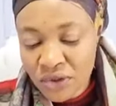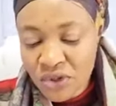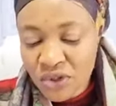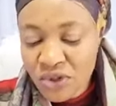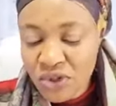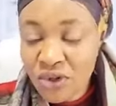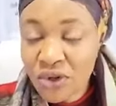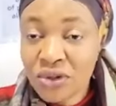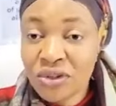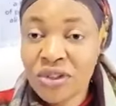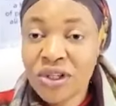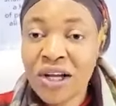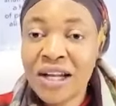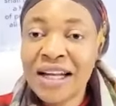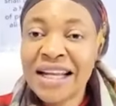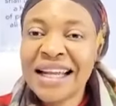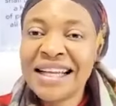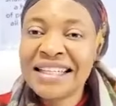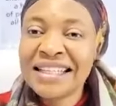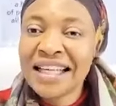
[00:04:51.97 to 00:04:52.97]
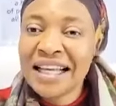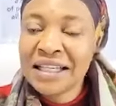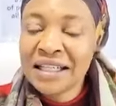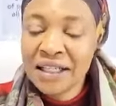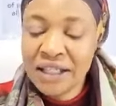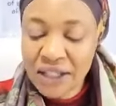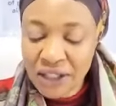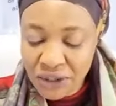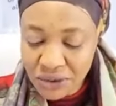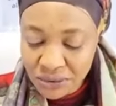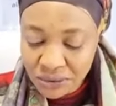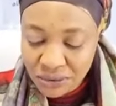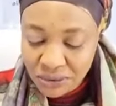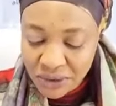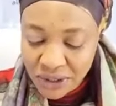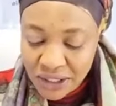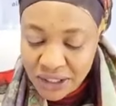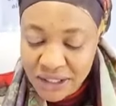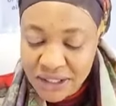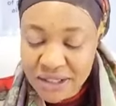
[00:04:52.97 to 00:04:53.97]
So don't let them kill
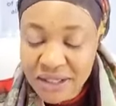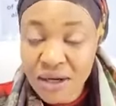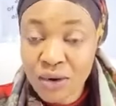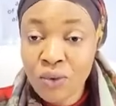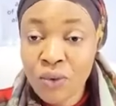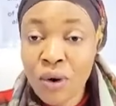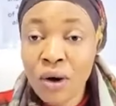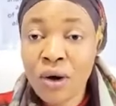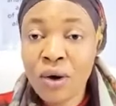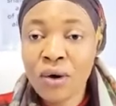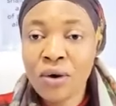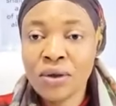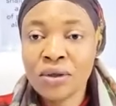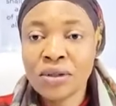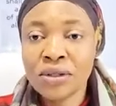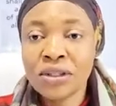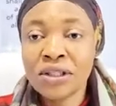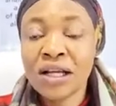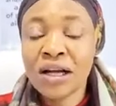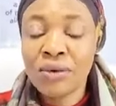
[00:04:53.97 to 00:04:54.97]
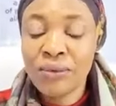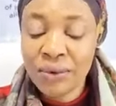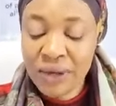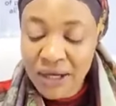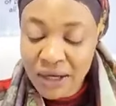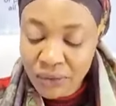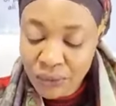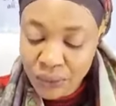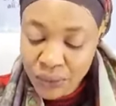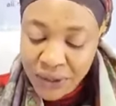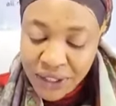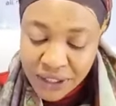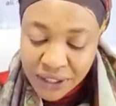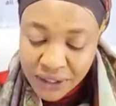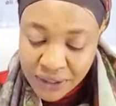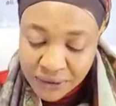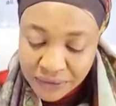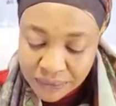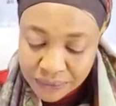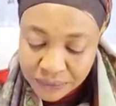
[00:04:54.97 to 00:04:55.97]
you. It is a war that we are
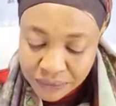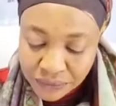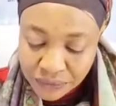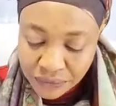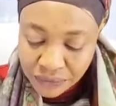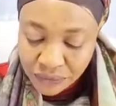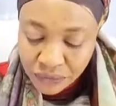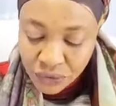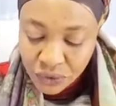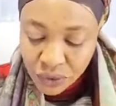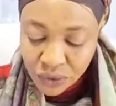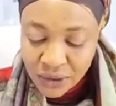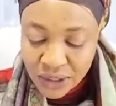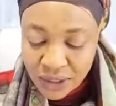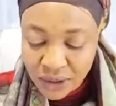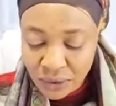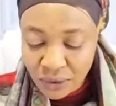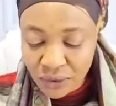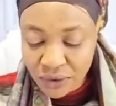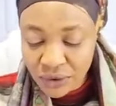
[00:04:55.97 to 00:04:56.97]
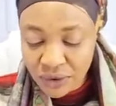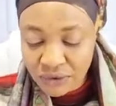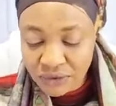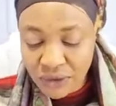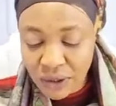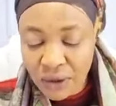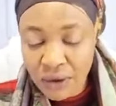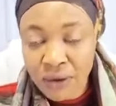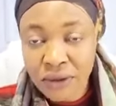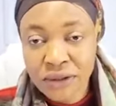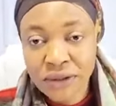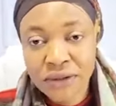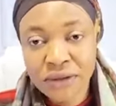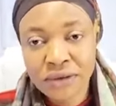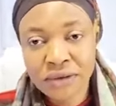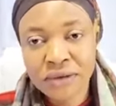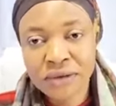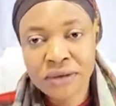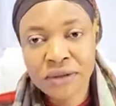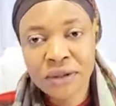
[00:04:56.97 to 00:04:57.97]
winning to the glory of God.
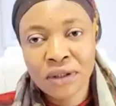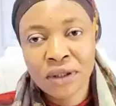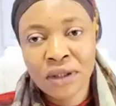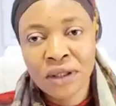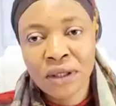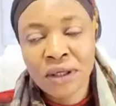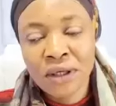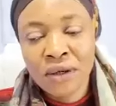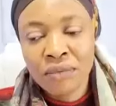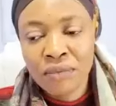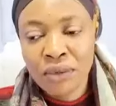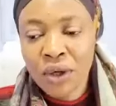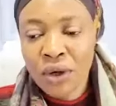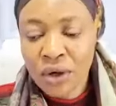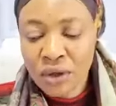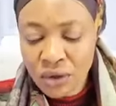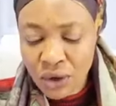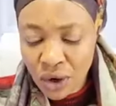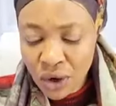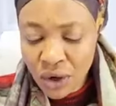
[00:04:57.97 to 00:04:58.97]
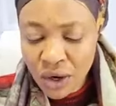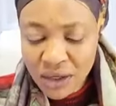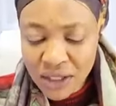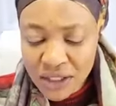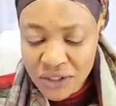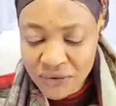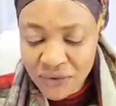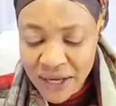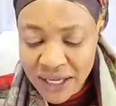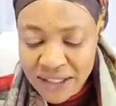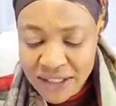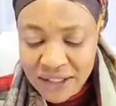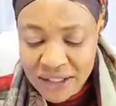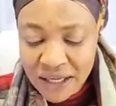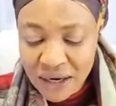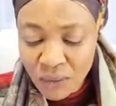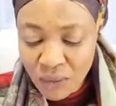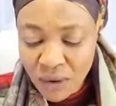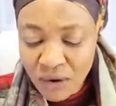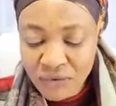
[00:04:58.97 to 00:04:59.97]
Because God is fighting
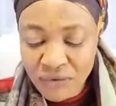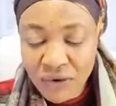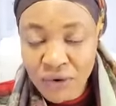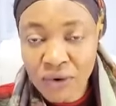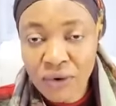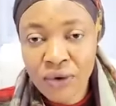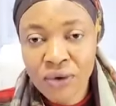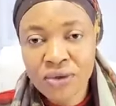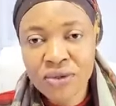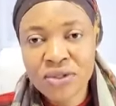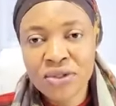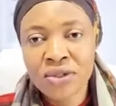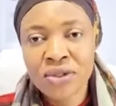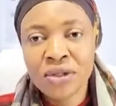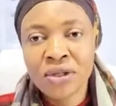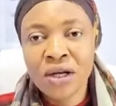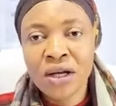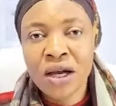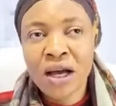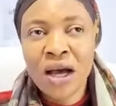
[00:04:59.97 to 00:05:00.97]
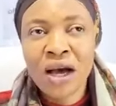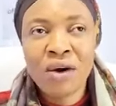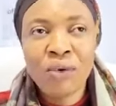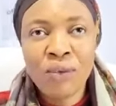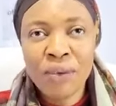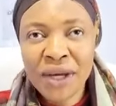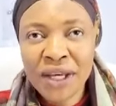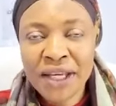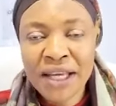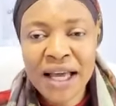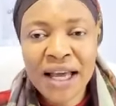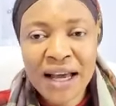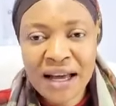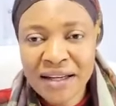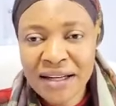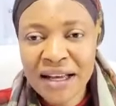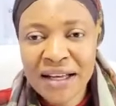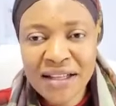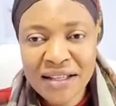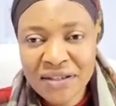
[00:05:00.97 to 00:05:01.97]
the war for us, And we here
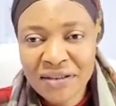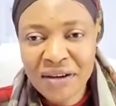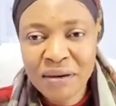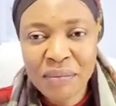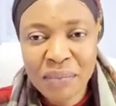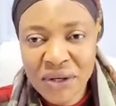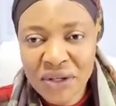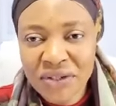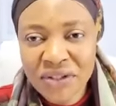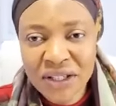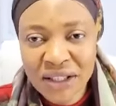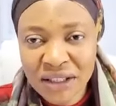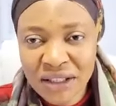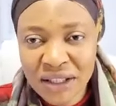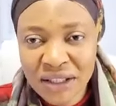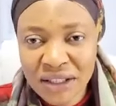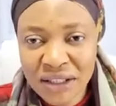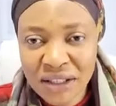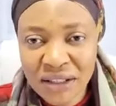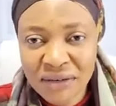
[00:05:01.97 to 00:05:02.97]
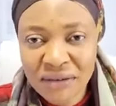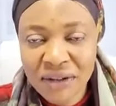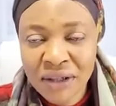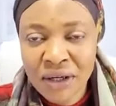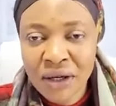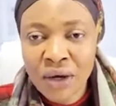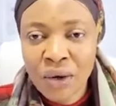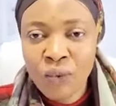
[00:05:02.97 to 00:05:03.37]
are his representative.